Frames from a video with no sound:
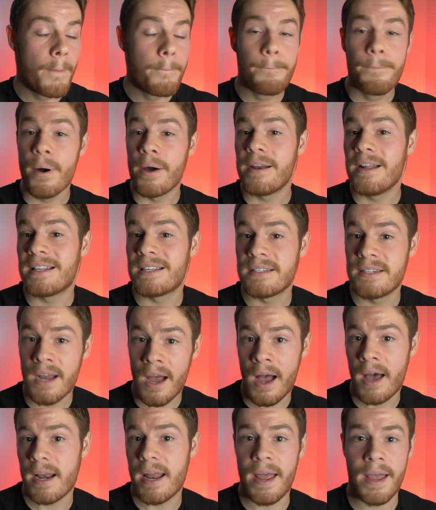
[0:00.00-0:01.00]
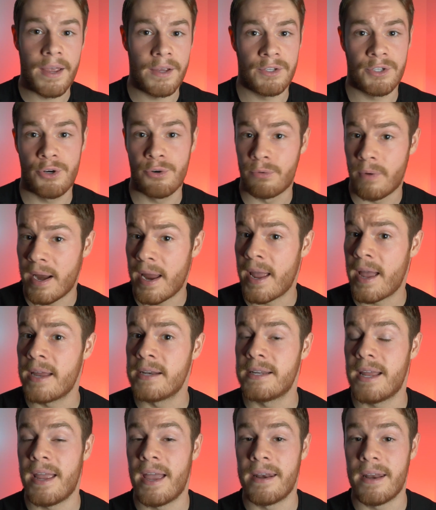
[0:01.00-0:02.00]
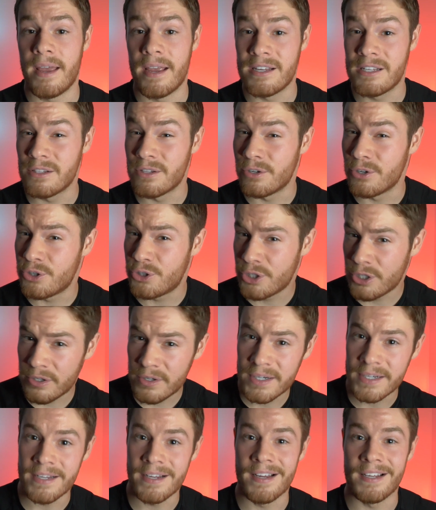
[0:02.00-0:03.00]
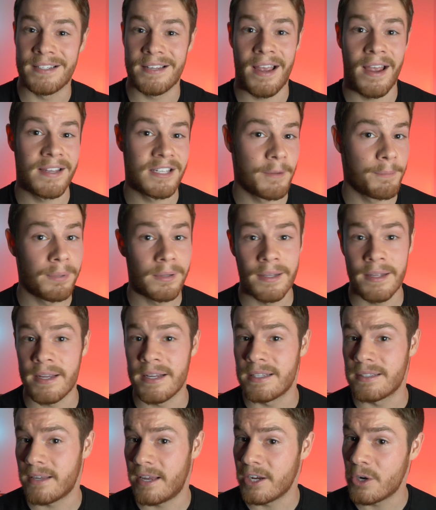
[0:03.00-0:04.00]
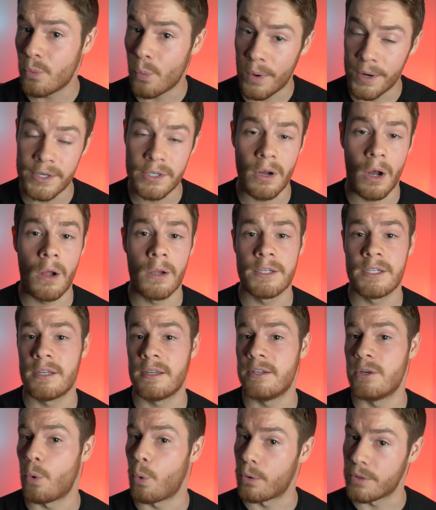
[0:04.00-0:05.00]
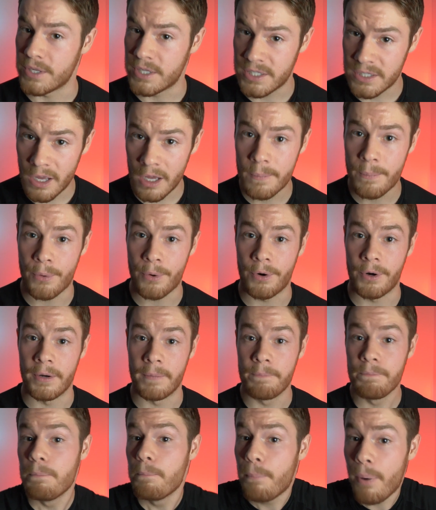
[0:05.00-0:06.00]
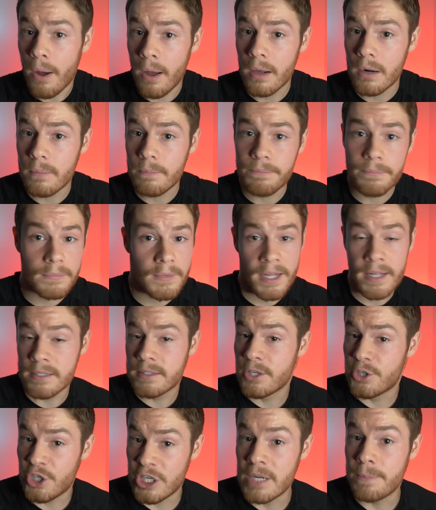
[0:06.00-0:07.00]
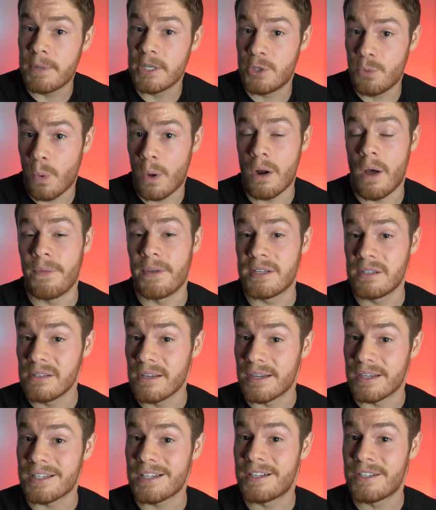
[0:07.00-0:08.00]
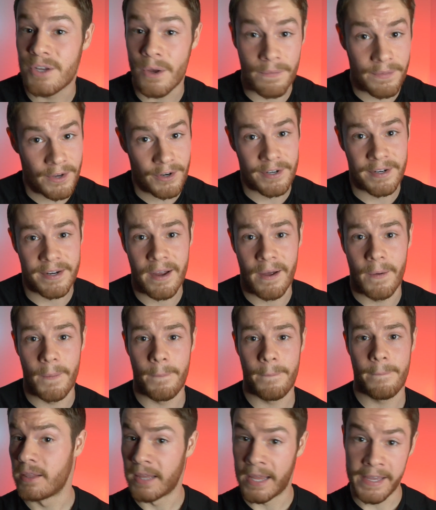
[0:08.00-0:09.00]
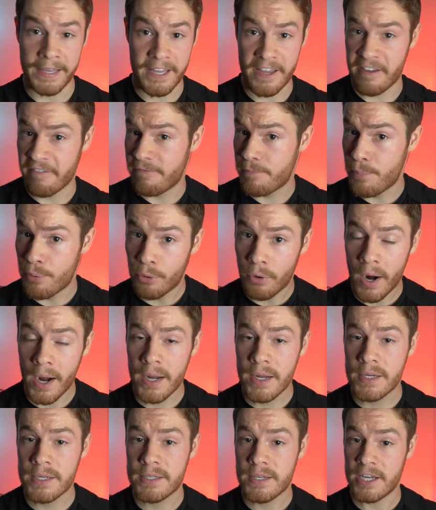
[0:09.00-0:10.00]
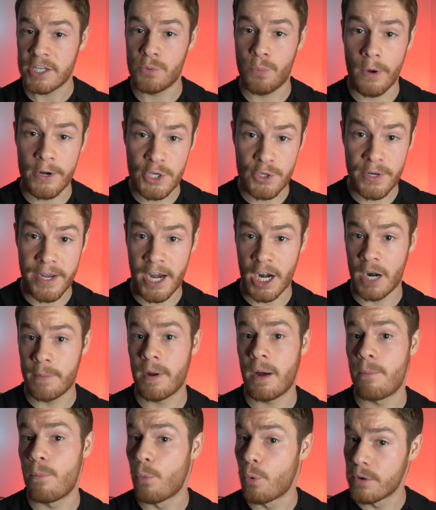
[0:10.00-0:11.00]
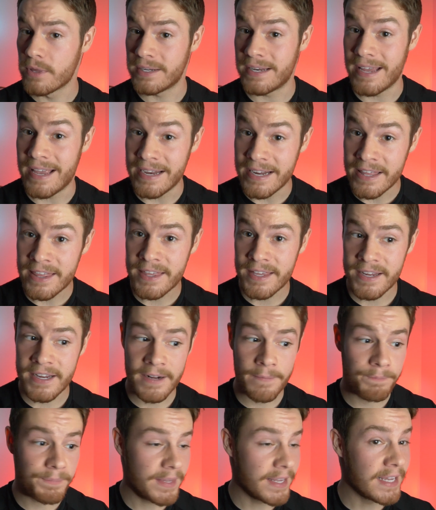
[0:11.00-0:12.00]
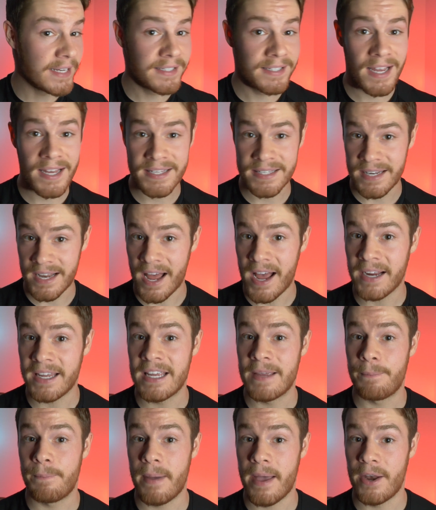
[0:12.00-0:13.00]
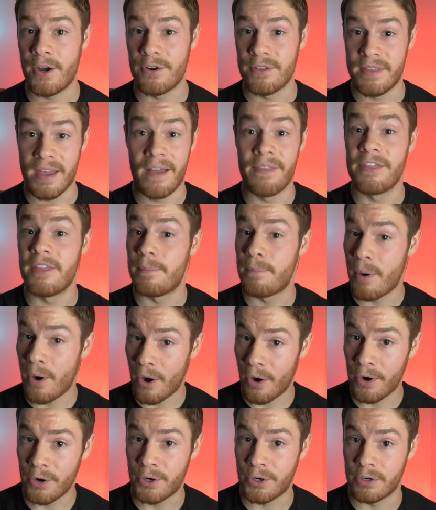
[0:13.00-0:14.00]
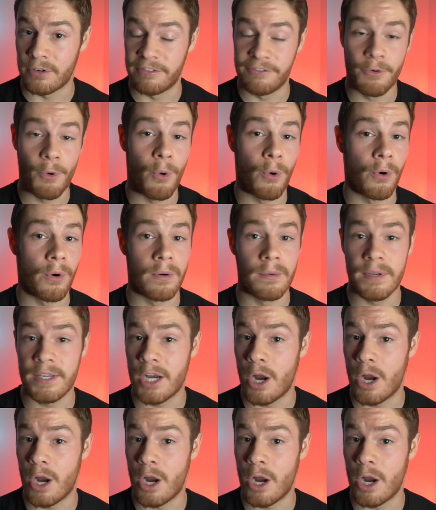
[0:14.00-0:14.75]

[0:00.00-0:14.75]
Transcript: But it's not as grand and as luxurious as a place like One Dalton or the Sudbury. But it's the cheapest one on this list, so there you go. Like, if price is what you care about more than anything, it does not get better than the Parker for,